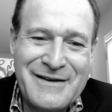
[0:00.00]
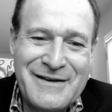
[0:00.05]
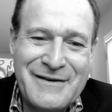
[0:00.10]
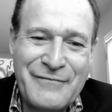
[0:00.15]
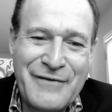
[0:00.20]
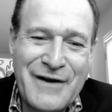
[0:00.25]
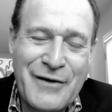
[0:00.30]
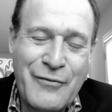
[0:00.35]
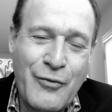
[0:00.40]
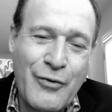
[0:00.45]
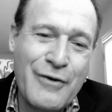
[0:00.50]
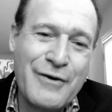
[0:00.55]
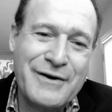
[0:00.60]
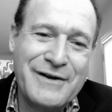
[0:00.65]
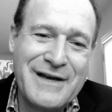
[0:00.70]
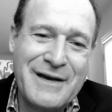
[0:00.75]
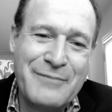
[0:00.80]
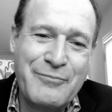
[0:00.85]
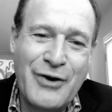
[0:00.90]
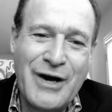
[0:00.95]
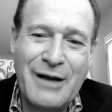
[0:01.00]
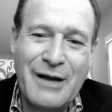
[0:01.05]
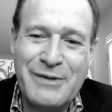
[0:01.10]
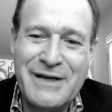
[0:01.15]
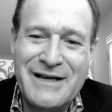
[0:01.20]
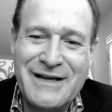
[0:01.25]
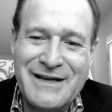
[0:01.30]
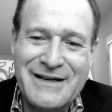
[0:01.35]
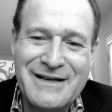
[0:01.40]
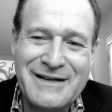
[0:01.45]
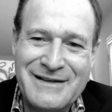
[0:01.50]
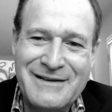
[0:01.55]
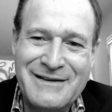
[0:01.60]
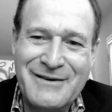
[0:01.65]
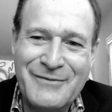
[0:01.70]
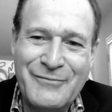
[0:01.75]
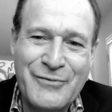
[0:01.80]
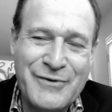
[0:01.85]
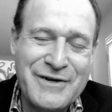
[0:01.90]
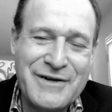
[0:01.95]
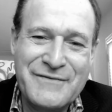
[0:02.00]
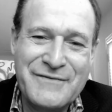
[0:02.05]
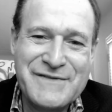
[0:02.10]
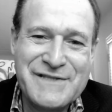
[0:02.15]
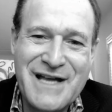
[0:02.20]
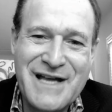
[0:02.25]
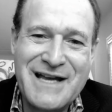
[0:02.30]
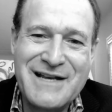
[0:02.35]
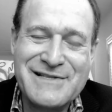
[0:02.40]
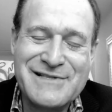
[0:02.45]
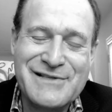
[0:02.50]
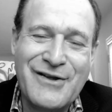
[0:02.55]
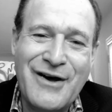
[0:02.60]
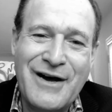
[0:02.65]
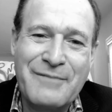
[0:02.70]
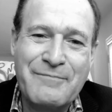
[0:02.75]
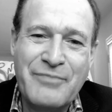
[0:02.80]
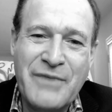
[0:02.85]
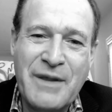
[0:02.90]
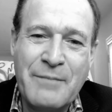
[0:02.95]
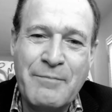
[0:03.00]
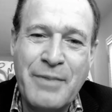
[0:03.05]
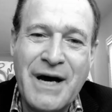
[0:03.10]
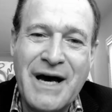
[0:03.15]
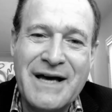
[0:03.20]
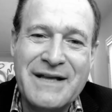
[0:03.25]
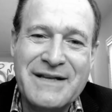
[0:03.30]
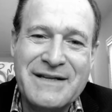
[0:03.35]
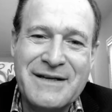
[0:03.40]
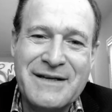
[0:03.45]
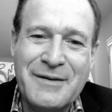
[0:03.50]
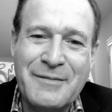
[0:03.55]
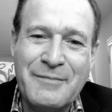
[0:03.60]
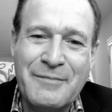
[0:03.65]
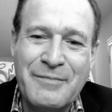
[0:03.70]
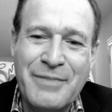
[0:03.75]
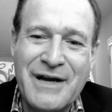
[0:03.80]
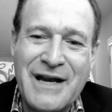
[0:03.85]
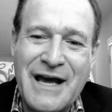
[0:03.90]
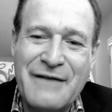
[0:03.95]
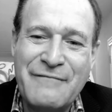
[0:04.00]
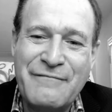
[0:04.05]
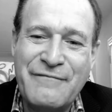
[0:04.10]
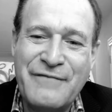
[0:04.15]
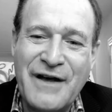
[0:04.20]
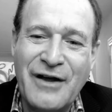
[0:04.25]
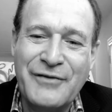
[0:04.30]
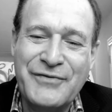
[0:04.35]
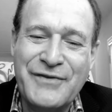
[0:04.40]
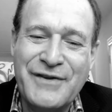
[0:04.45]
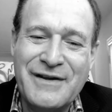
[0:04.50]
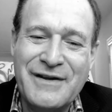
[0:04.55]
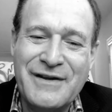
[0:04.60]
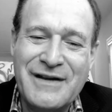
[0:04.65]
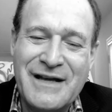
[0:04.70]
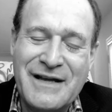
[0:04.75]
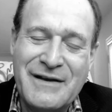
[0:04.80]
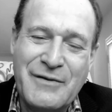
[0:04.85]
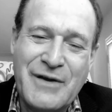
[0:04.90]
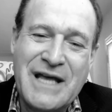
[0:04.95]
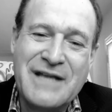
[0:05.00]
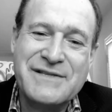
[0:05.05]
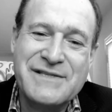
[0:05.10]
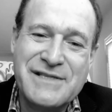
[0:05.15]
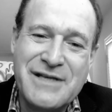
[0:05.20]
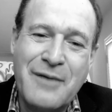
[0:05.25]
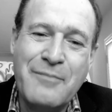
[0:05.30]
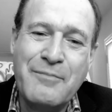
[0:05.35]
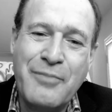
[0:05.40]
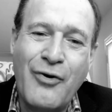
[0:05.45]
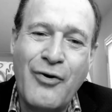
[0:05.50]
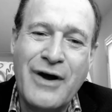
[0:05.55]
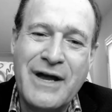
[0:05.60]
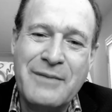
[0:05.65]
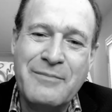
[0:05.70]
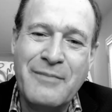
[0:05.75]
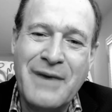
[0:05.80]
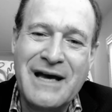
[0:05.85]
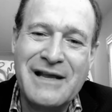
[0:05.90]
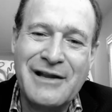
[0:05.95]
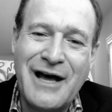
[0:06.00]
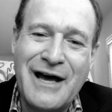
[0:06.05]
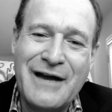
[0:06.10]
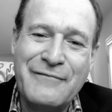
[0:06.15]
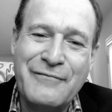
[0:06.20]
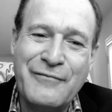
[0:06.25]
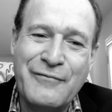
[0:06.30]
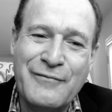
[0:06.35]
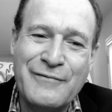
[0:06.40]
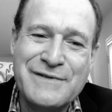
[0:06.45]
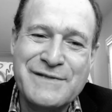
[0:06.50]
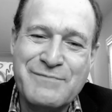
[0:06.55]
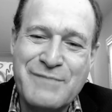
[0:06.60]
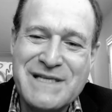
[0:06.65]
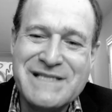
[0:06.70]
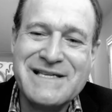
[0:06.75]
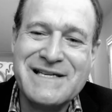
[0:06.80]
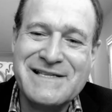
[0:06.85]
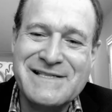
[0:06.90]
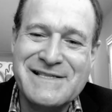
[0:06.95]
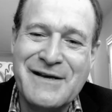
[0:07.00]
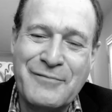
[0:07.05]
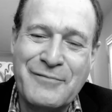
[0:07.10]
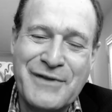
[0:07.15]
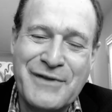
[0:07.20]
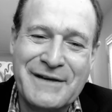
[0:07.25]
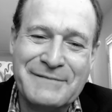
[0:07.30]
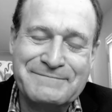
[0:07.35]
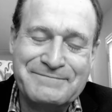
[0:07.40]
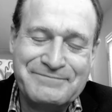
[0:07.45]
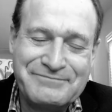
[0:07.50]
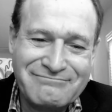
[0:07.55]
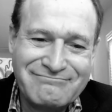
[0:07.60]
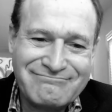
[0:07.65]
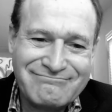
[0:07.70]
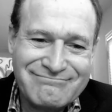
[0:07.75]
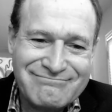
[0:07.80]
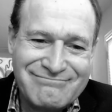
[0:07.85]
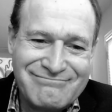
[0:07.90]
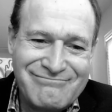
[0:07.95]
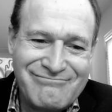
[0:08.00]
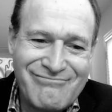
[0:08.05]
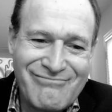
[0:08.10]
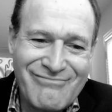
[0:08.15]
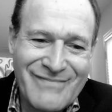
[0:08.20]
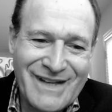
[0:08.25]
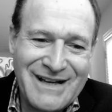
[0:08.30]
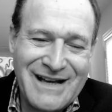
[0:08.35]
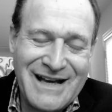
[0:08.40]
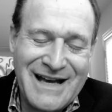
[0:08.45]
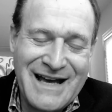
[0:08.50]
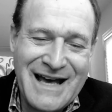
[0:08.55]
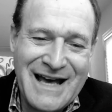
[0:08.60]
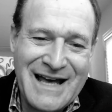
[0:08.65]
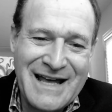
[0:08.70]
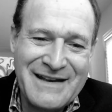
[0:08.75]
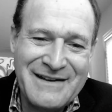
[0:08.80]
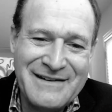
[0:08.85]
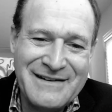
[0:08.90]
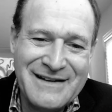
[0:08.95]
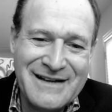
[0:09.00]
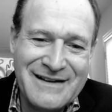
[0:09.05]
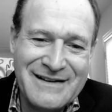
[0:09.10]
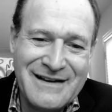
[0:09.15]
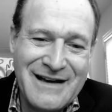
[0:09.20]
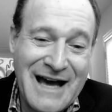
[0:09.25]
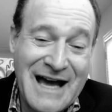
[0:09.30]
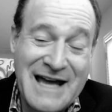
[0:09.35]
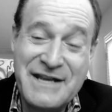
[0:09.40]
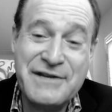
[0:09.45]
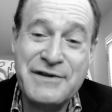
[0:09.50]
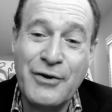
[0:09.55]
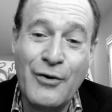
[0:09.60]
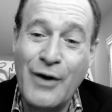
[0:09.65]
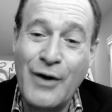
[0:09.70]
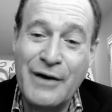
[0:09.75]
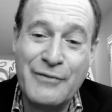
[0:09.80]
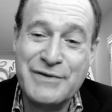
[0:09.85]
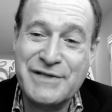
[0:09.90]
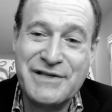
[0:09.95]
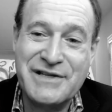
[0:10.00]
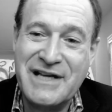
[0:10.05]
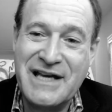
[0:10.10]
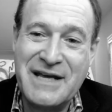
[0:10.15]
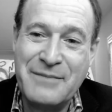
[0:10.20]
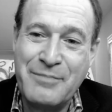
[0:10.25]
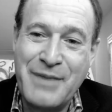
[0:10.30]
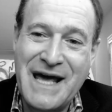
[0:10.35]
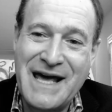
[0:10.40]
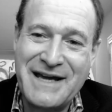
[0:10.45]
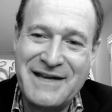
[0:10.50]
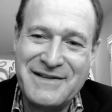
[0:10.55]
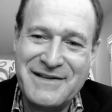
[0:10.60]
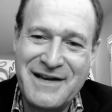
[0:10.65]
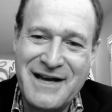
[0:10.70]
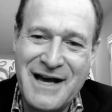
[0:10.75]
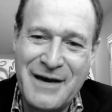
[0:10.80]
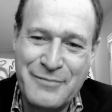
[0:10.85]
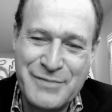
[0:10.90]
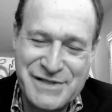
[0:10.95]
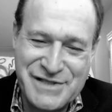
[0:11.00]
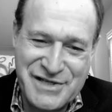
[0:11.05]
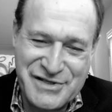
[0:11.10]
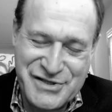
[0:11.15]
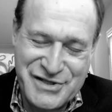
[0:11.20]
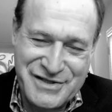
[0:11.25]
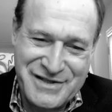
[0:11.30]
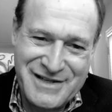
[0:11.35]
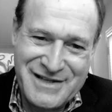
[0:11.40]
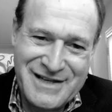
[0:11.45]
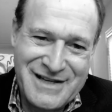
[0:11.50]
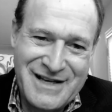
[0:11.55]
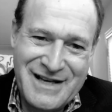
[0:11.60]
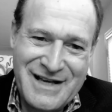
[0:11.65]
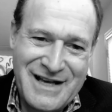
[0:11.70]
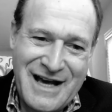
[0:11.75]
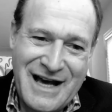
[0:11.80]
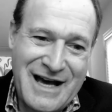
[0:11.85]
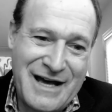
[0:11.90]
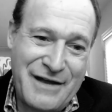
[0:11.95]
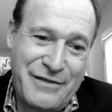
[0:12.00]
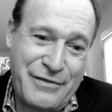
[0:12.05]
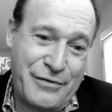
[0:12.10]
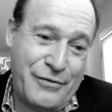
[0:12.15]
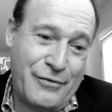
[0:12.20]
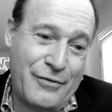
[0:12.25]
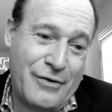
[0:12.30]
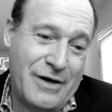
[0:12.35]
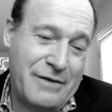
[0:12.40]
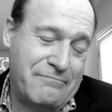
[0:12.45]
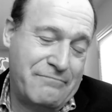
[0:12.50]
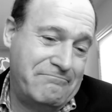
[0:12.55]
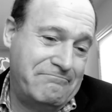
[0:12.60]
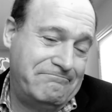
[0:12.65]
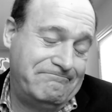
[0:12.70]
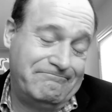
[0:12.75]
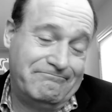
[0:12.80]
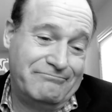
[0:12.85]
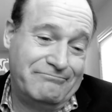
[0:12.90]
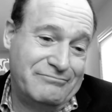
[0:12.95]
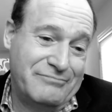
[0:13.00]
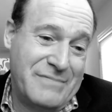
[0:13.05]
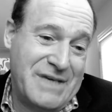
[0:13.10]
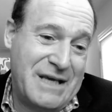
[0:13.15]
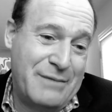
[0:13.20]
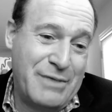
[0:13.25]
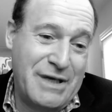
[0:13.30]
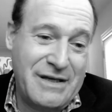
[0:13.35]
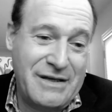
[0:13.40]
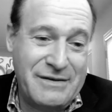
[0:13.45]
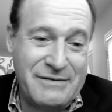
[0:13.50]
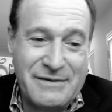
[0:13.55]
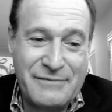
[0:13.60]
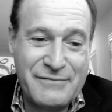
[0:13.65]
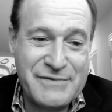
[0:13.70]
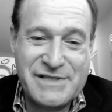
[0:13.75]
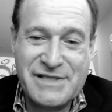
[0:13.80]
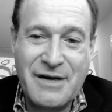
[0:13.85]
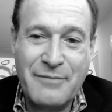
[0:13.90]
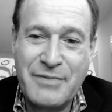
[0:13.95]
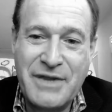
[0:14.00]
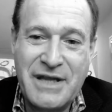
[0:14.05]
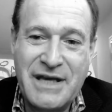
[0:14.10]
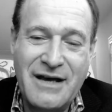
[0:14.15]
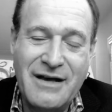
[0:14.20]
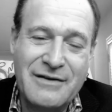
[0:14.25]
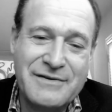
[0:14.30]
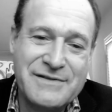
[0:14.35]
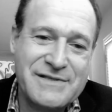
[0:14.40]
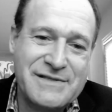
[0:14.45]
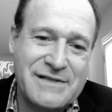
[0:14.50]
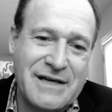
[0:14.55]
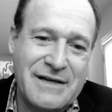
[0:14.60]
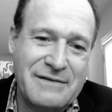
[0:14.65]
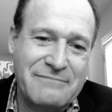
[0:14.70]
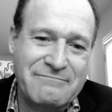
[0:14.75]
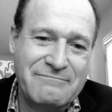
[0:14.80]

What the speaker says: If I weren't, I probably wouldn't have stayed as long. But I felt that at some point my life was missing something. And I didn't know I was going to get back into composition. I thought maybe it was something else.